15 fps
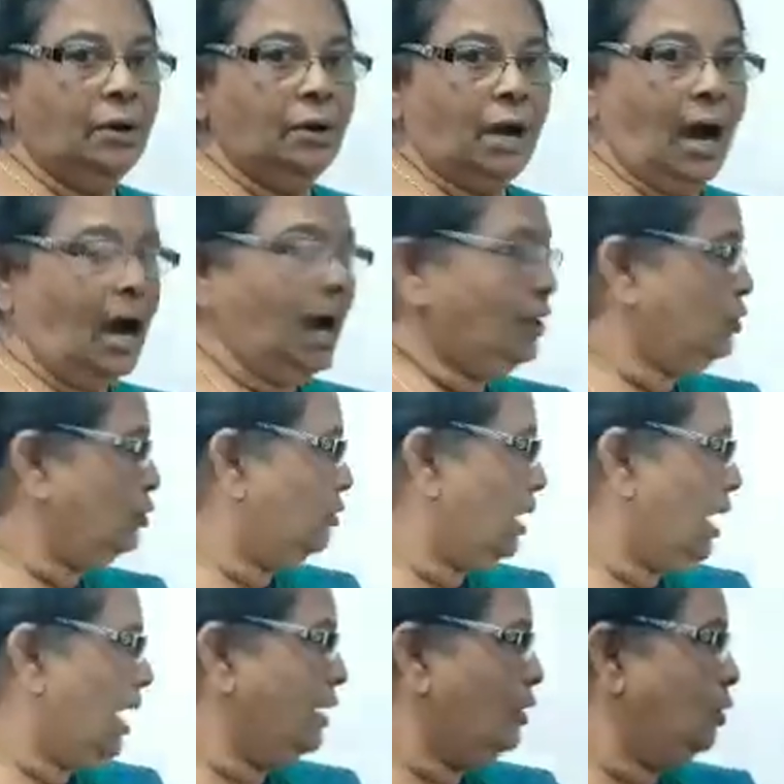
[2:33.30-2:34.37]
hard to
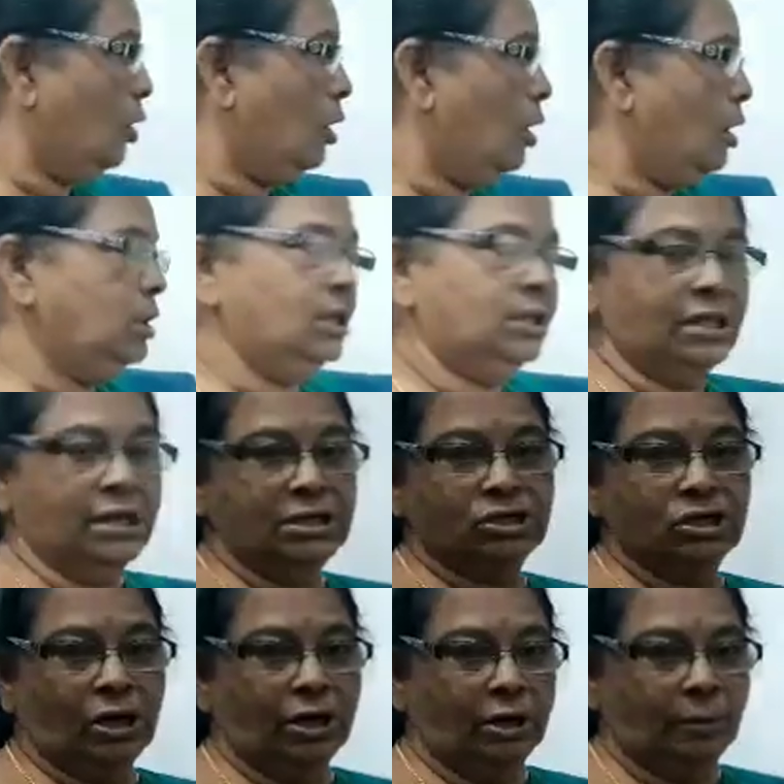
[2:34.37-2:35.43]
write all the things
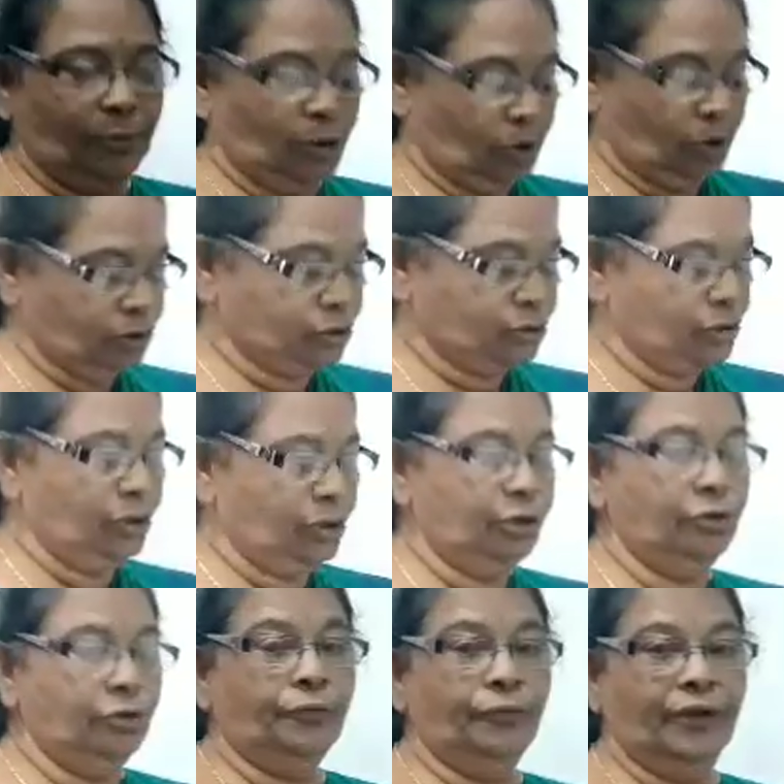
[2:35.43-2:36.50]
on the board. So
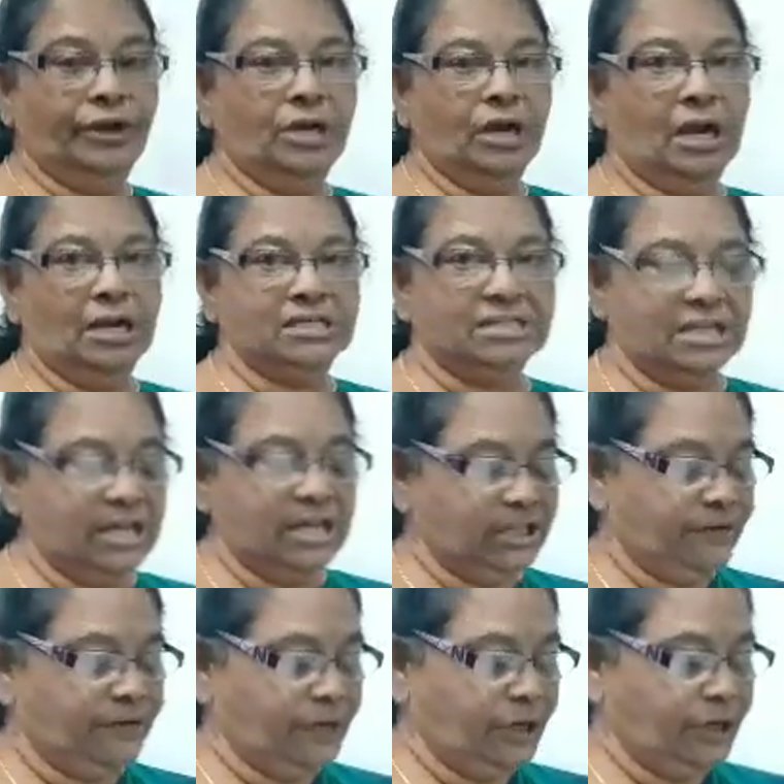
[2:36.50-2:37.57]
when you are listening
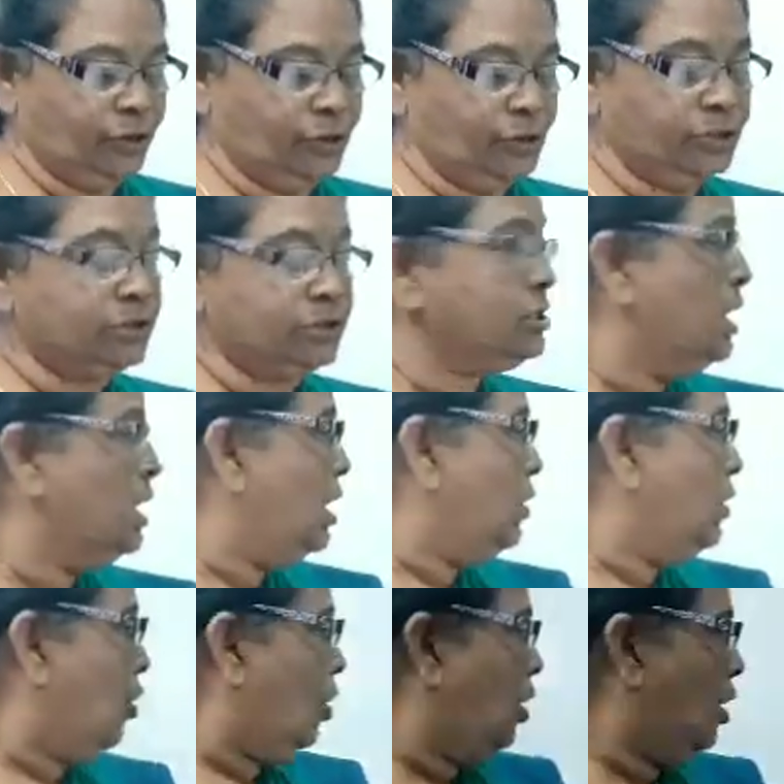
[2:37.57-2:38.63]
the videos
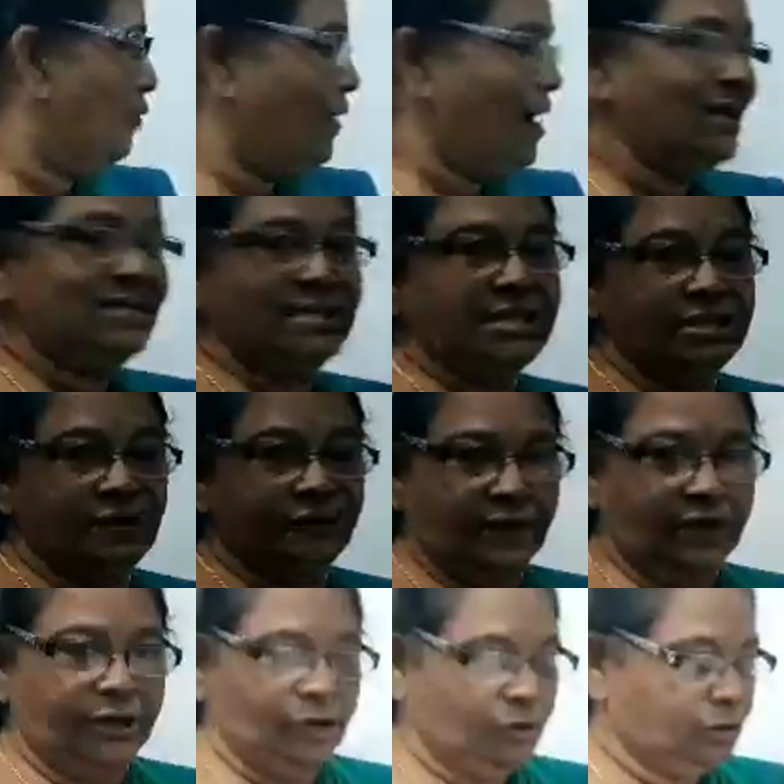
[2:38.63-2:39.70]
or watching the
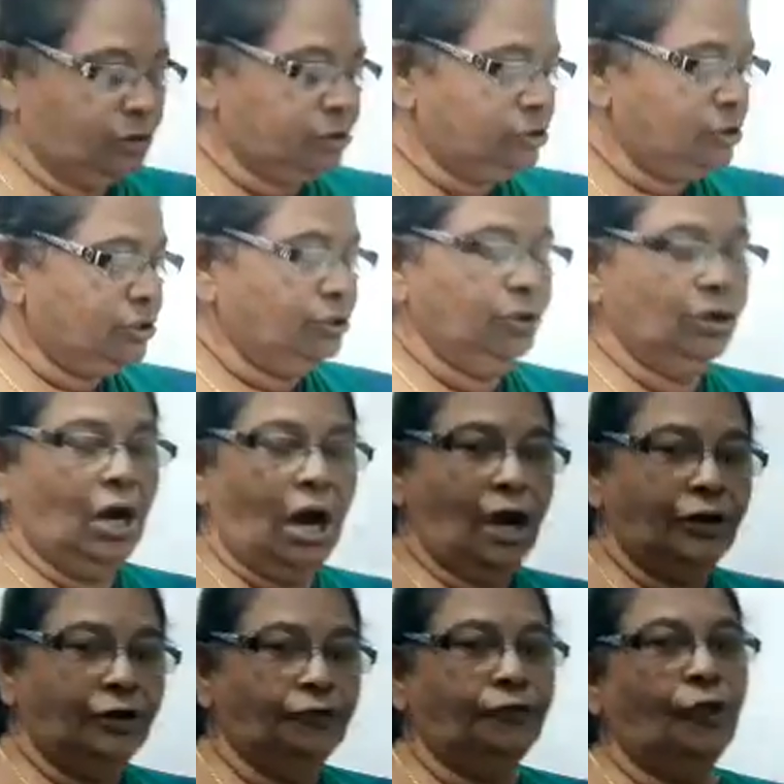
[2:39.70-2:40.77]
videos, you
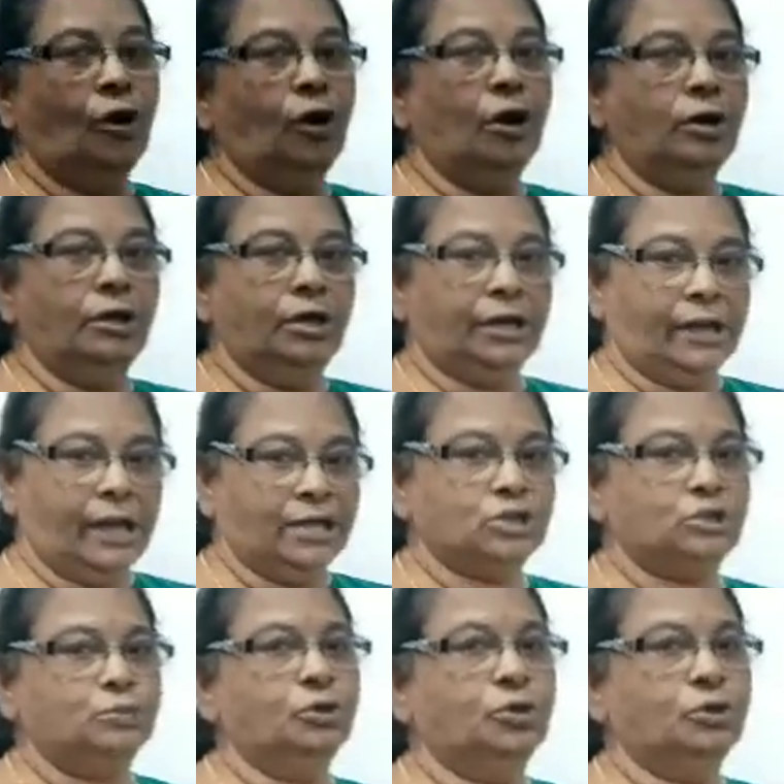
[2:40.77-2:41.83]
have to follow your
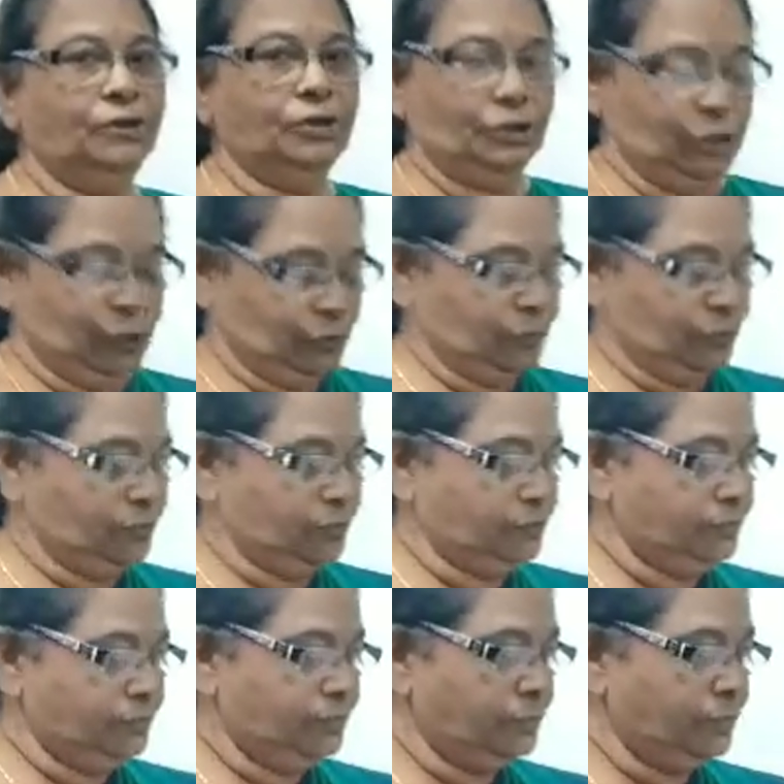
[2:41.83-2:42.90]
textbook with you.
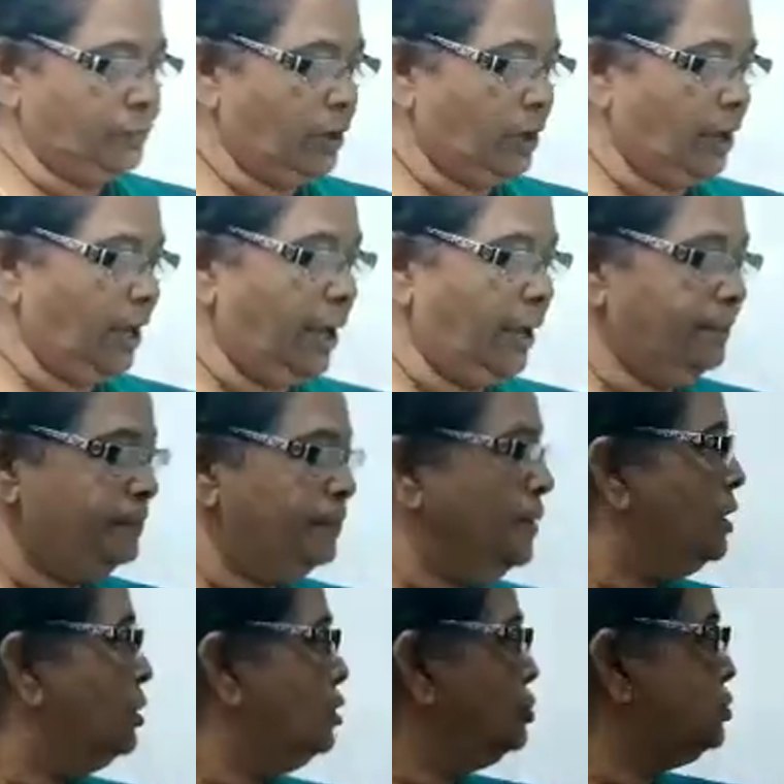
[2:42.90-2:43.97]
Okay,
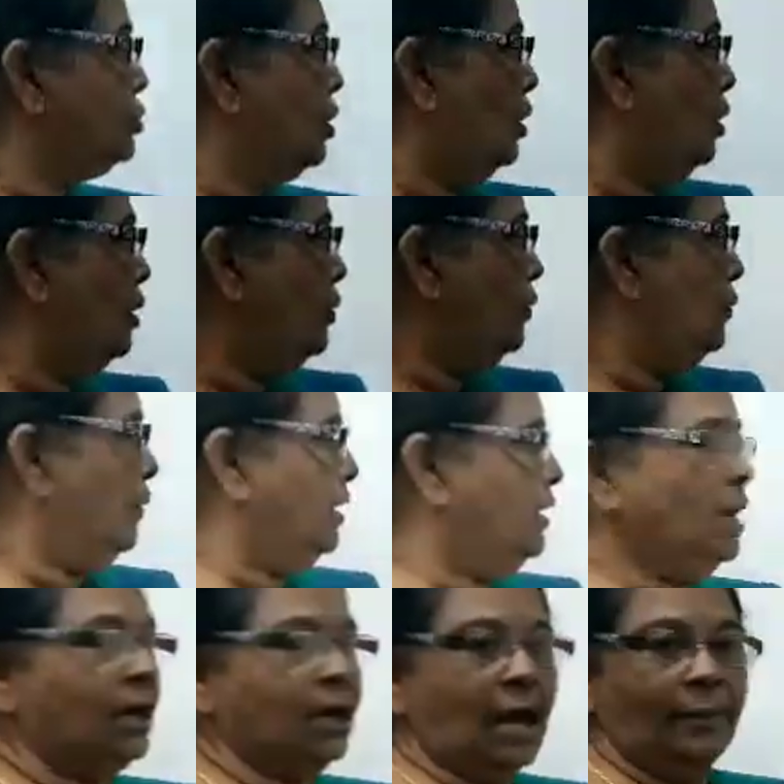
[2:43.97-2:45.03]
so when
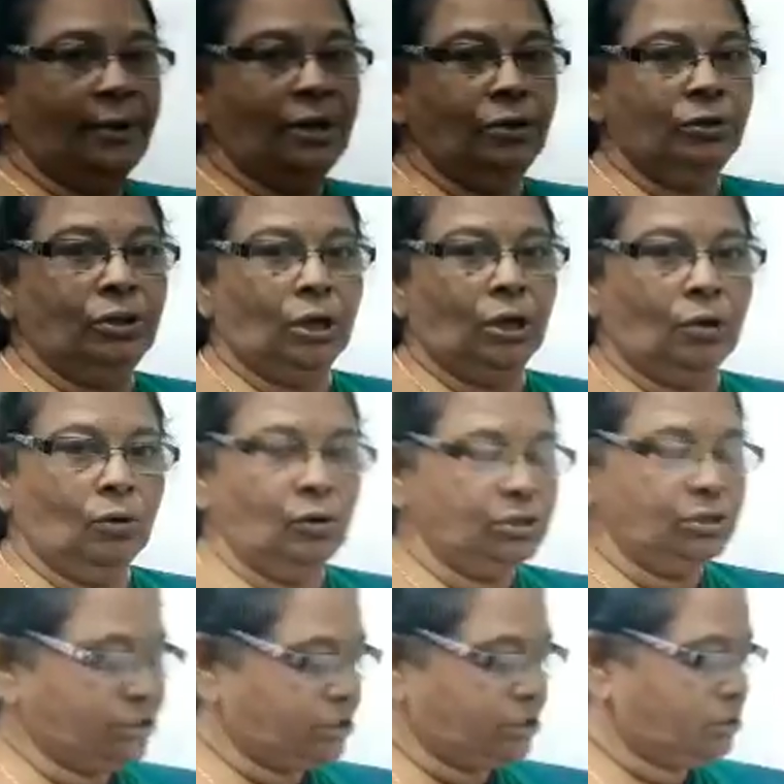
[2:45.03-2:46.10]
you are coming to the
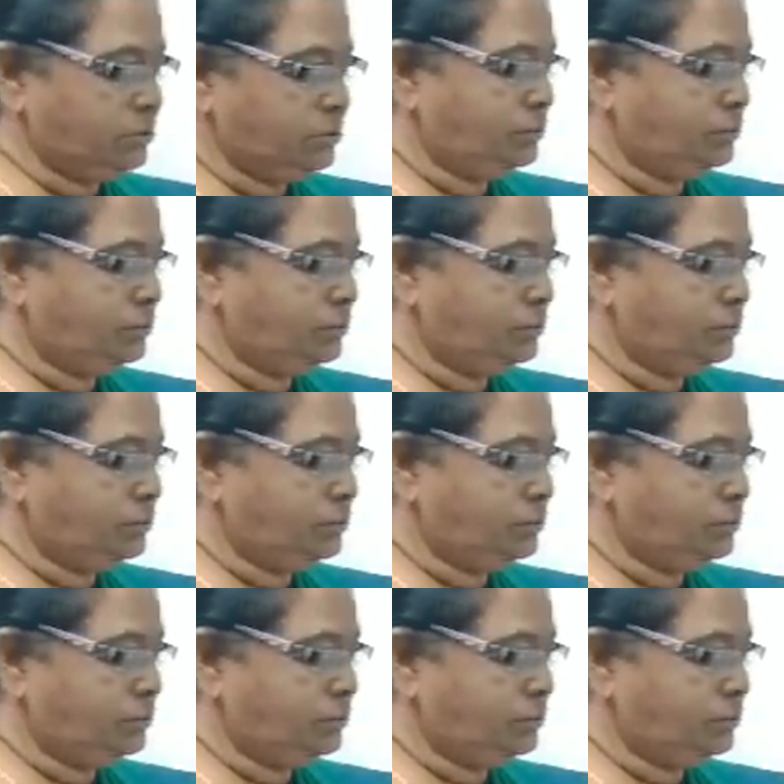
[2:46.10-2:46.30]
rules